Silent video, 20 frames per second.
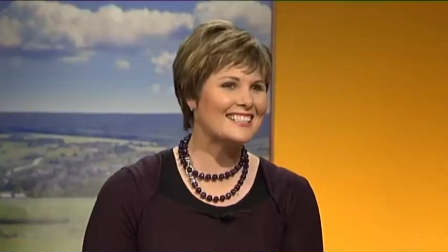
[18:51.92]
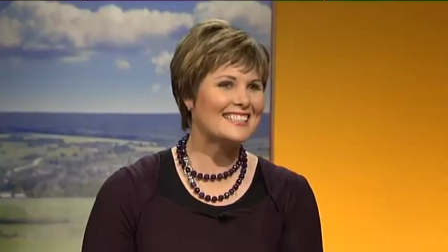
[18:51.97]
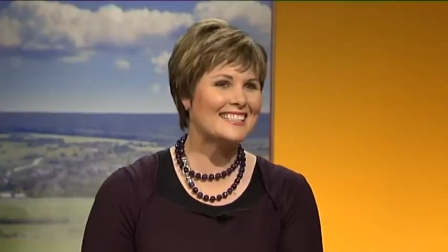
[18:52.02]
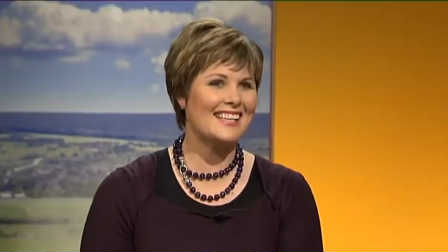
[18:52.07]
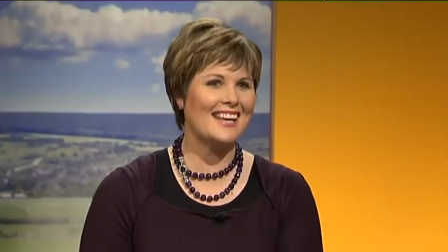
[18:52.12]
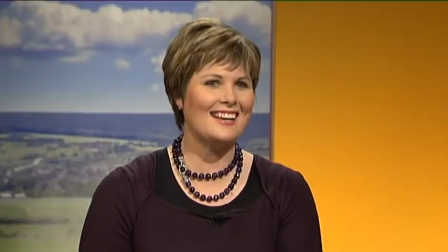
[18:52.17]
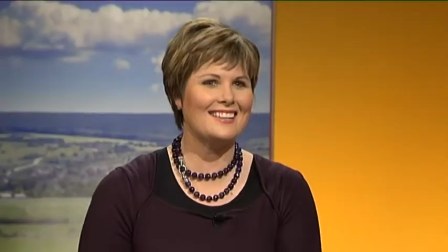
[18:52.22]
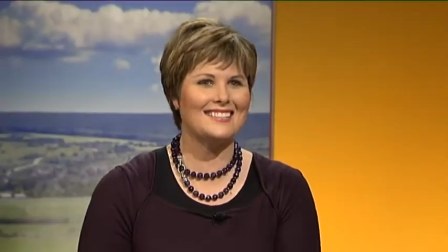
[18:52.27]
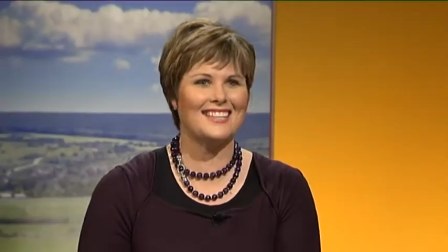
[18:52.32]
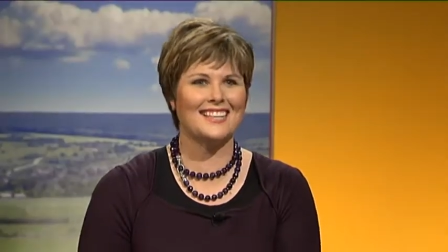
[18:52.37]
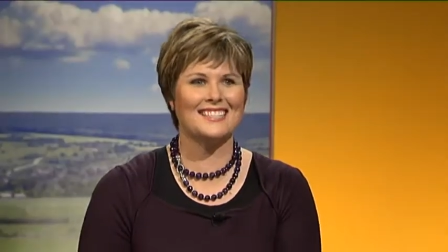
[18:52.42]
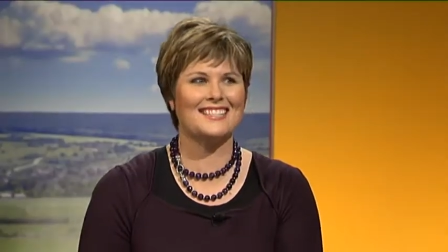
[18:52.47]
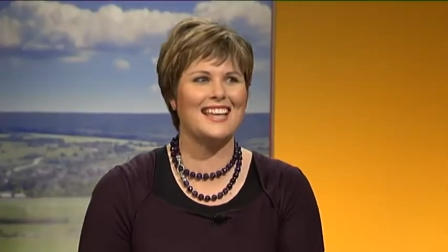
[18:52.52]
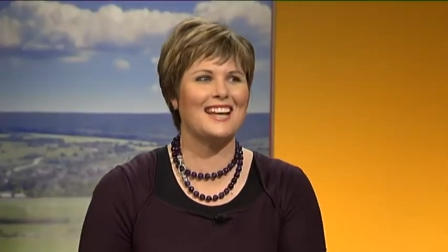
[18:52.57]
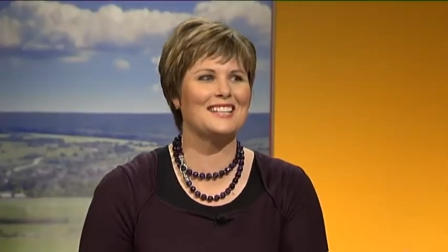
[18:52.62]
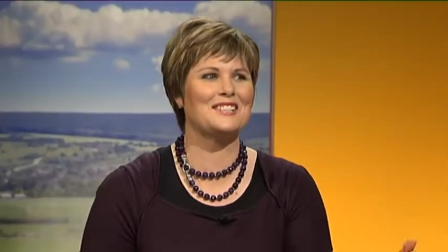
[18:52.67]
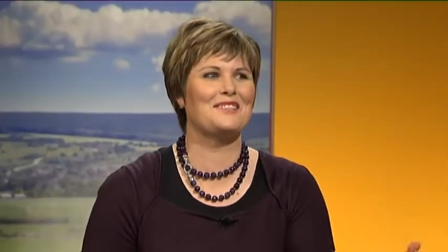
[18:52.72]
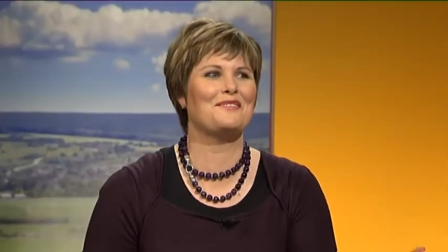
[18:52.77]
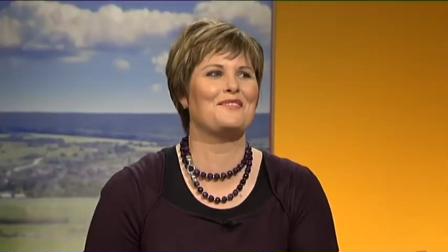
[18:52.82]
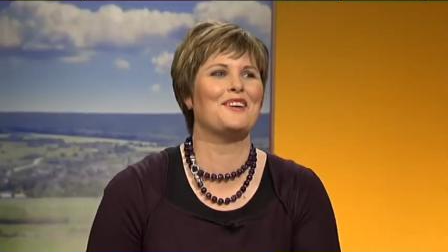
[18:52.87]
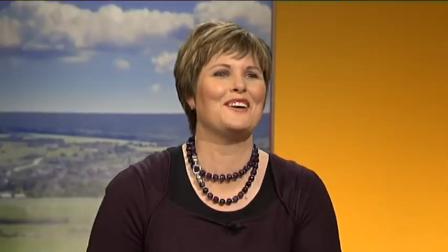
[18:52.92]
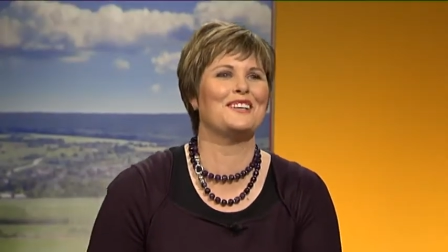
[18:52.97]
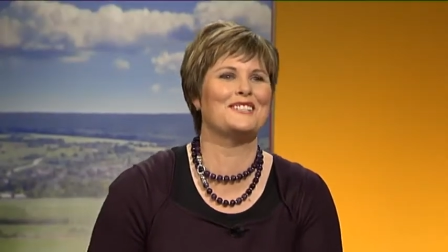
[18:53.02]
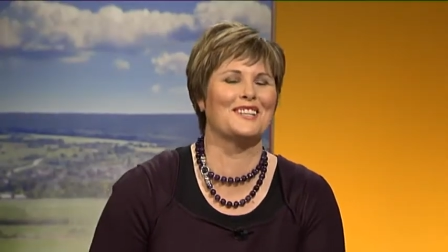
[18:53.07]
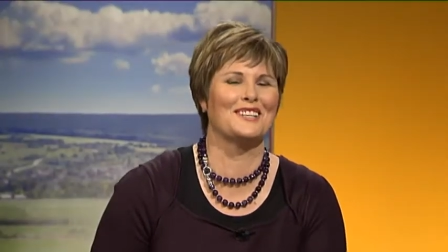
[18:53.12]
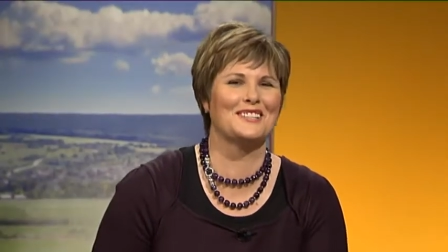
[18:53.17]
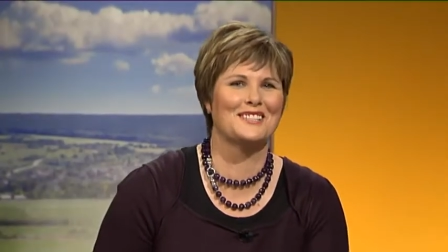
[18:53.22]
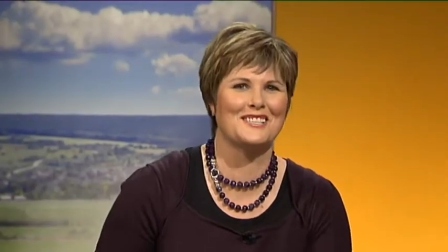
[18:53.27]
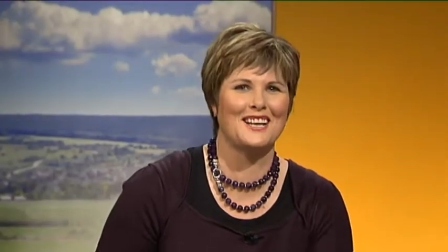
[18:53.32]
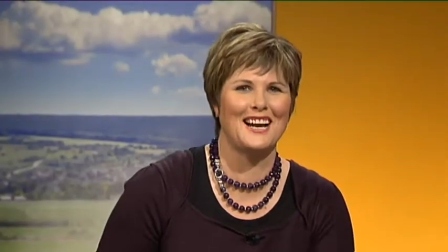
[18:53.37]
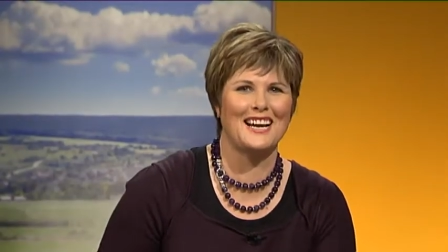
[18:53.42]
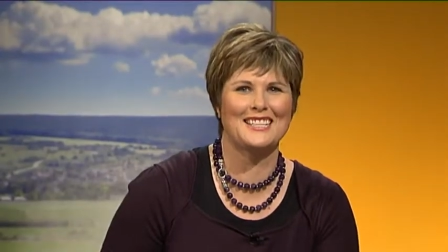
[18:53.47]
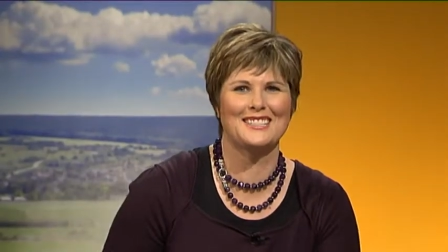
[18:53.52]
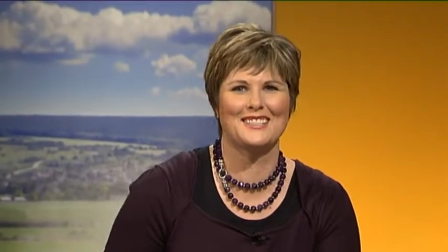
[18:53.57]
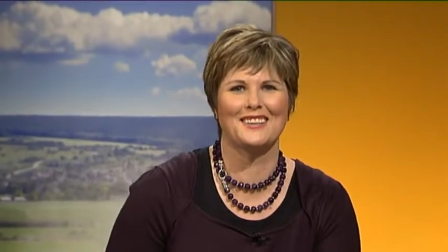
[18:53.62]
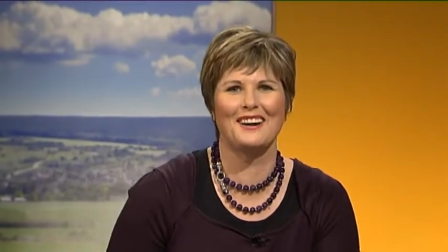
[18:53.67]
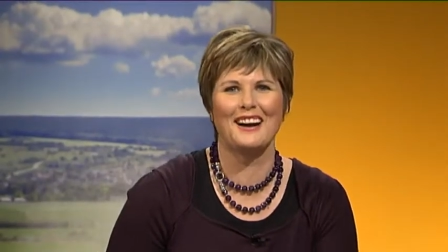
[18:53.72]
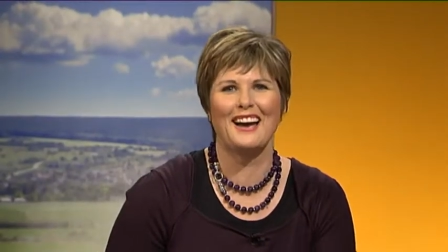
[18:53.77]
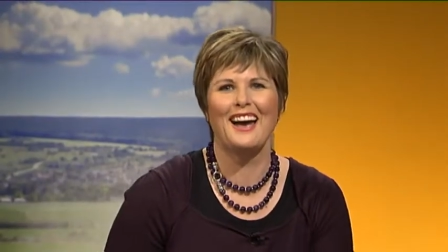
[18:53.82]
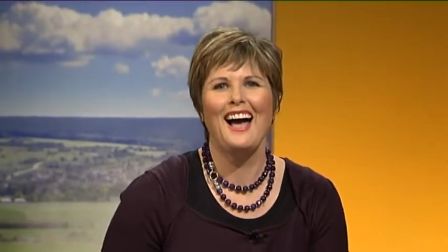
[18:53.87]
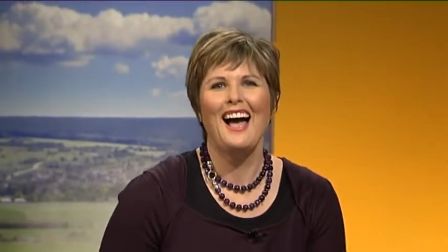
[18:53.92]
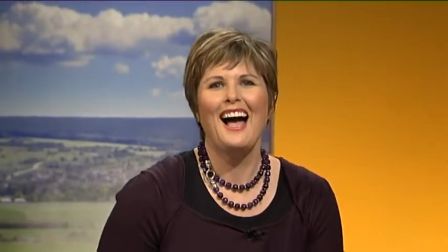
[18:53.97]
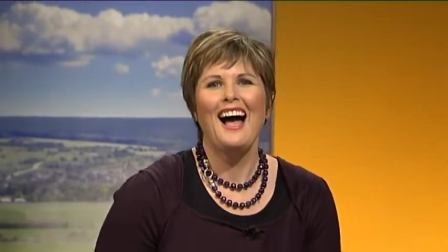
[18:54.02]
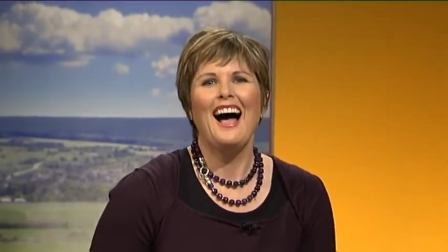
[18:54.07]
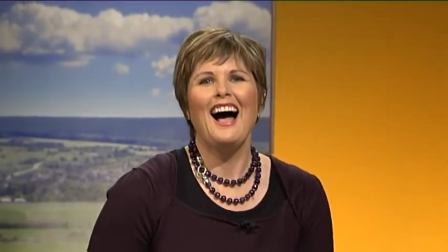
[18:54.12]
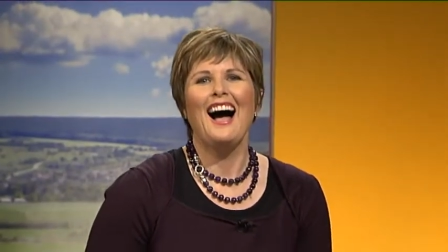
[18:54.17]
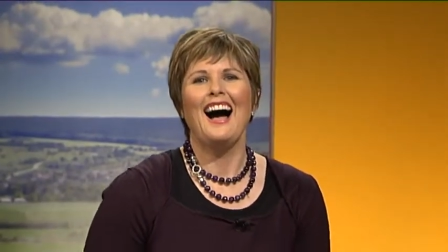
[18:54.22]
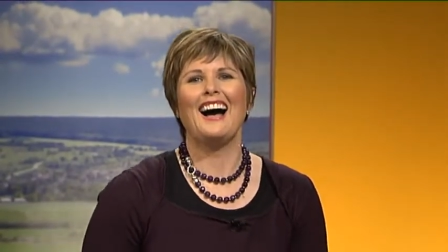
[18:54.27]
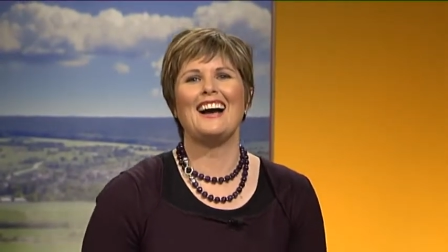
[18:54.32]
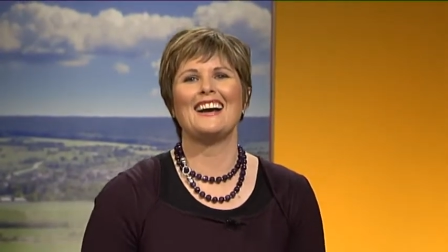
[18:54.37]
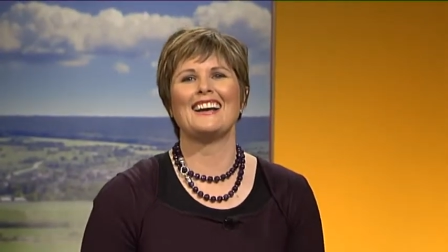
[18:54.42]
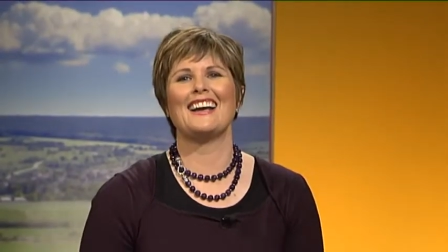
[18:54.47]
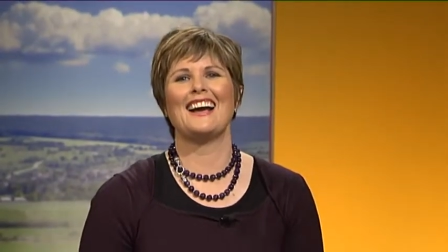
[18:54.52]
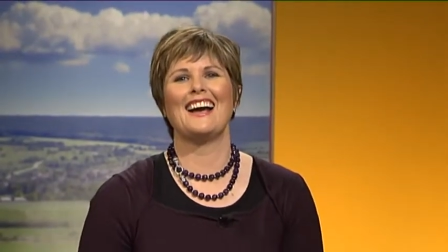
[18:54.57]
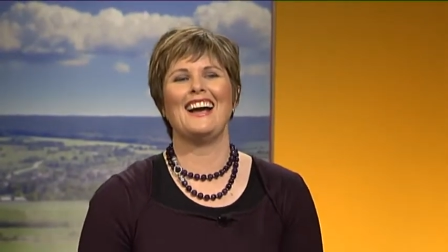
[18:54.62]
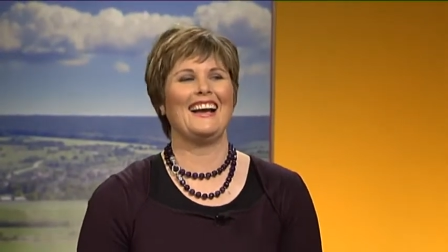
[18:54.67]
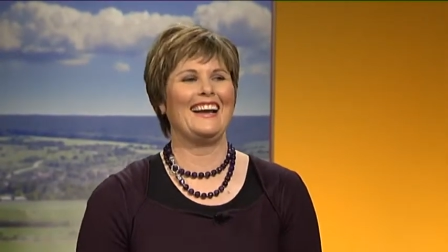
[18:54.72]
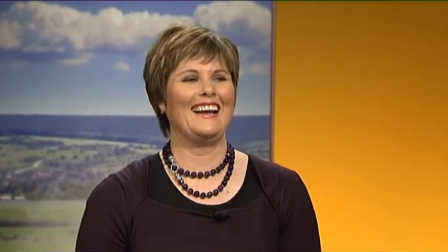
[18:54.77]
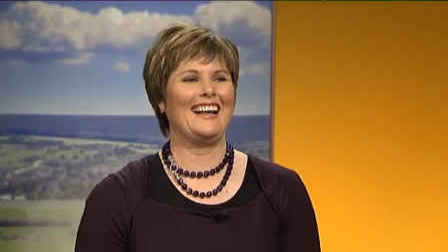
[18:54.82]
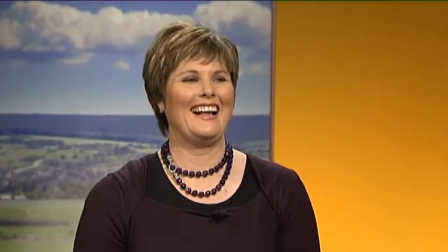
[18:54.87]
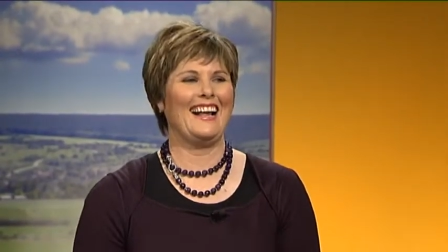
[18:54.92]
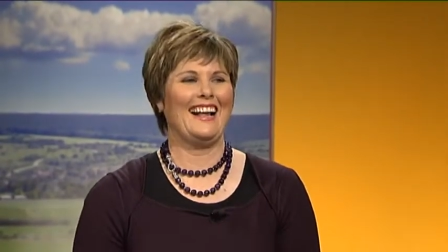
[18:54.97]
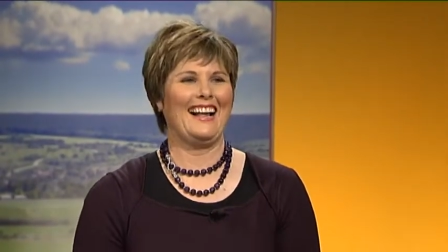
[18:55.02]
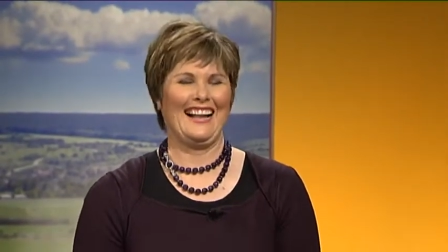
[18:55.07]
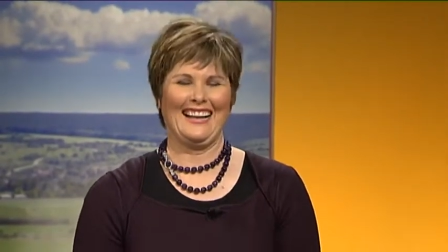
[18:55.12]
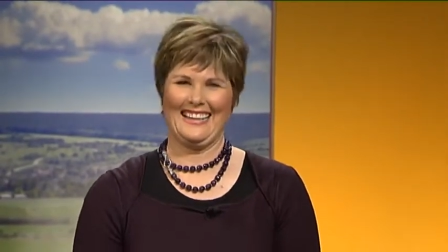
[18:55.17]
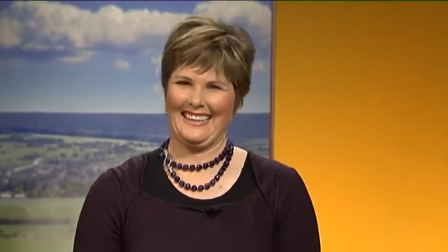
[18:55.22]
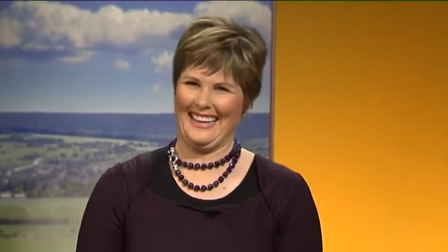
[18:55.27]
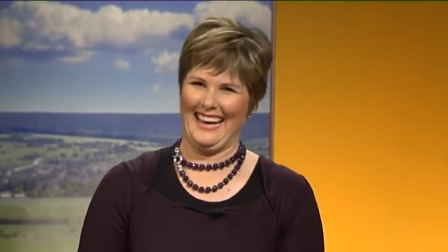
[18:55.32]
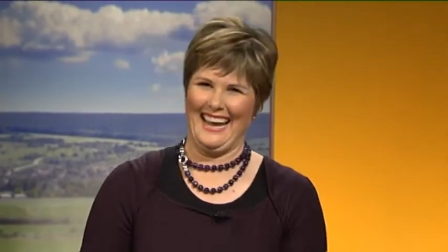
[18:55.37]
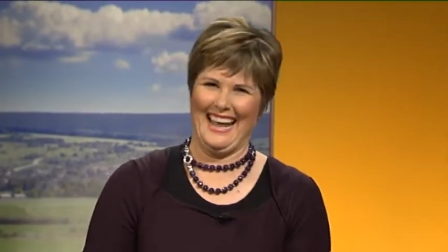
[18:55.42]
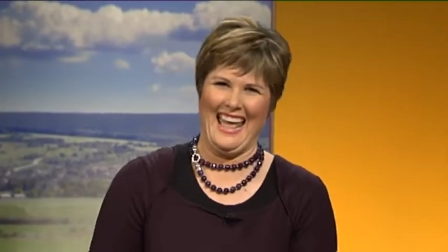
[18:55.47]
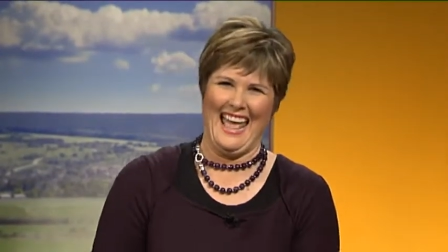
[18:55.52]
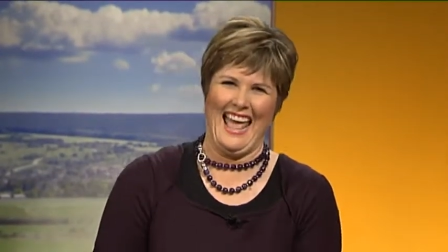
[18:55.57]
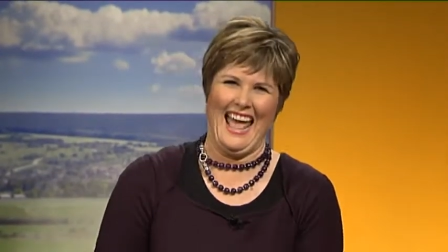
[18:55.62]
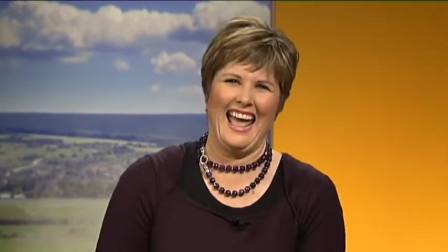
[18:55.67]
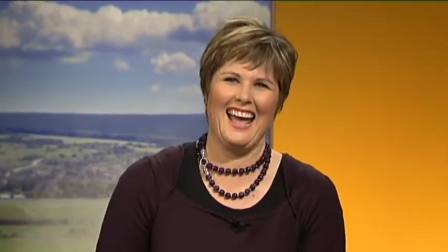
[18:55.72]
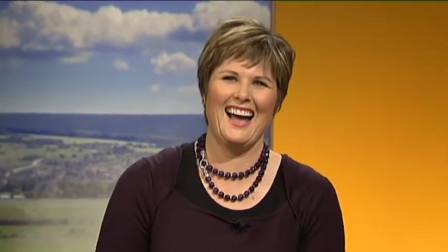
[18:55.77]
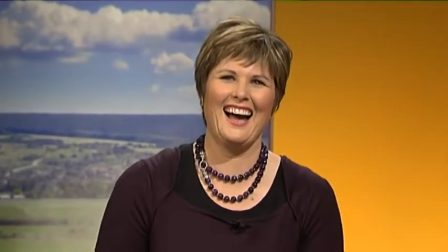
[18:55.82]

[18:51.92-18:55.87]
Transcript: consensus. That's a first on straight no, talk. No, no. Okay. I just consensus.